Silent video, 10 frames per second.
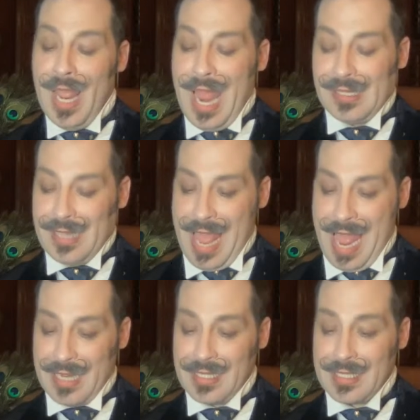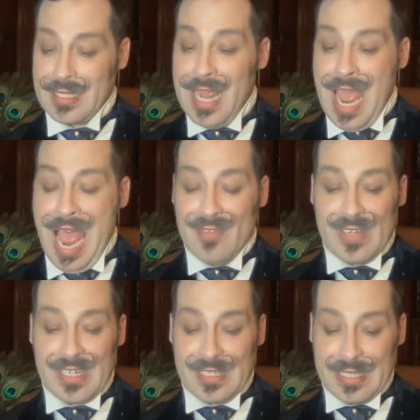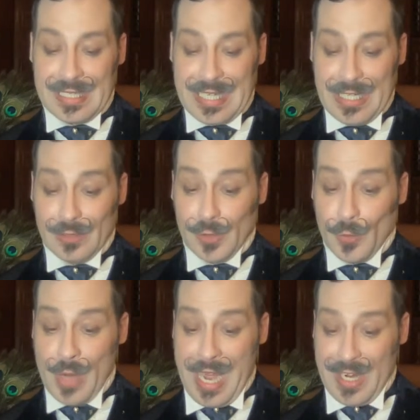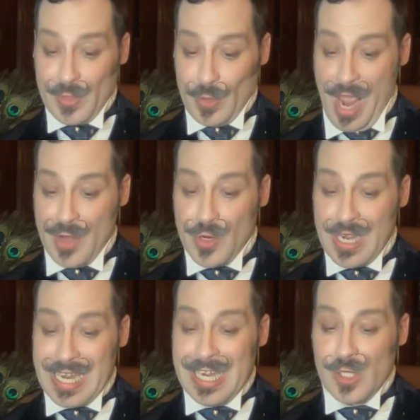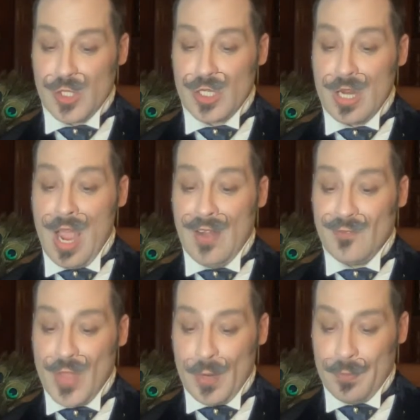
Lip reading: At last, having concealed a razor under each of their